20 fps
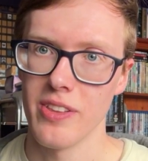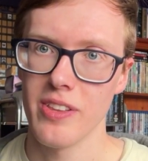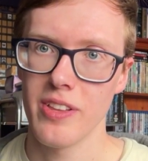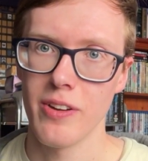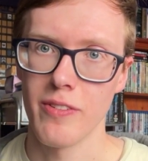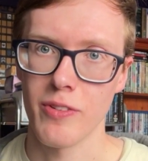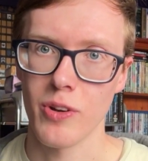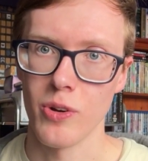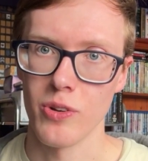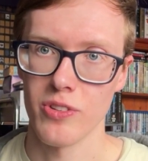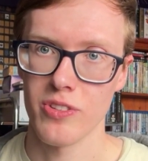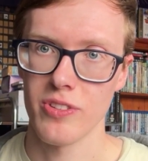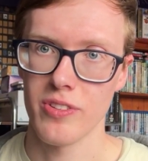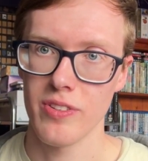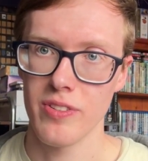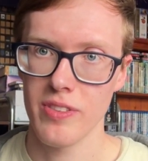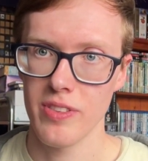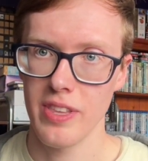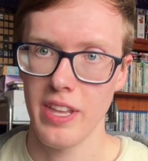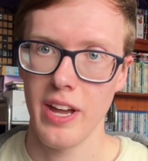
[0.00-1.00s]
Of course,
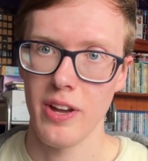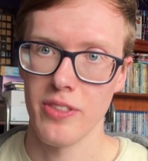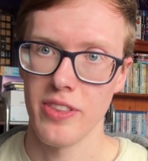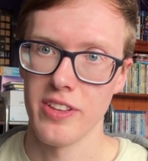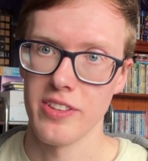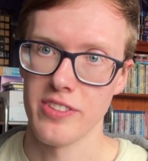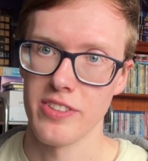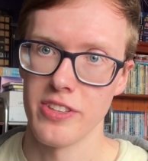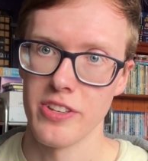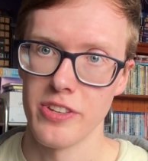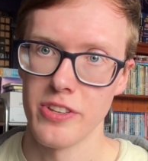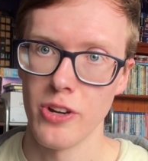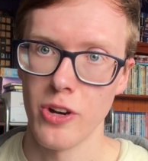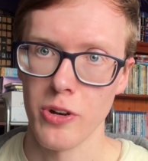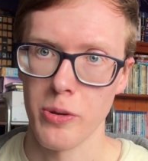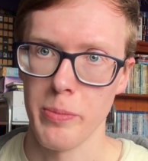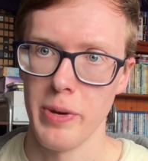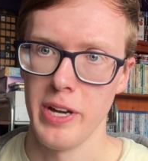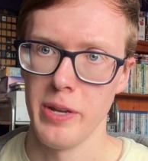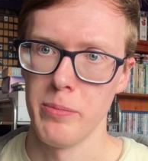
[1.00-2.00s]
now there's the
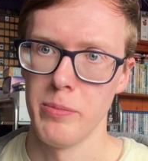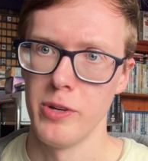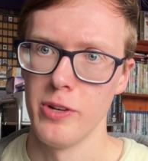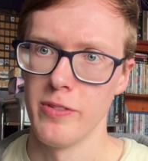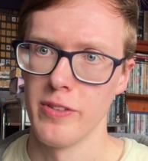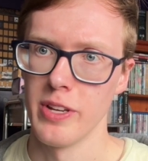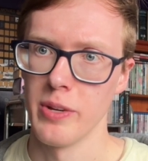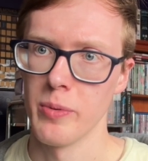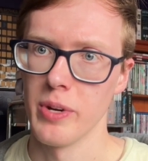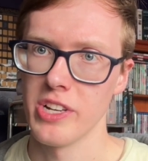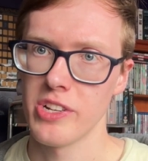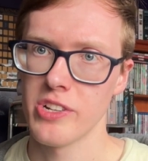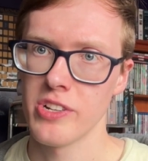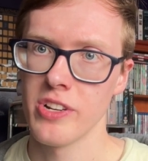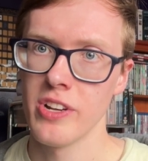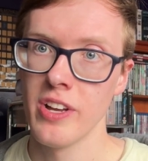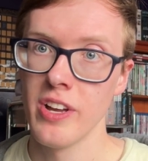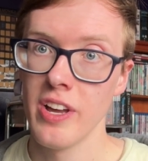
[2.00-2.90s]
Dogman movie, which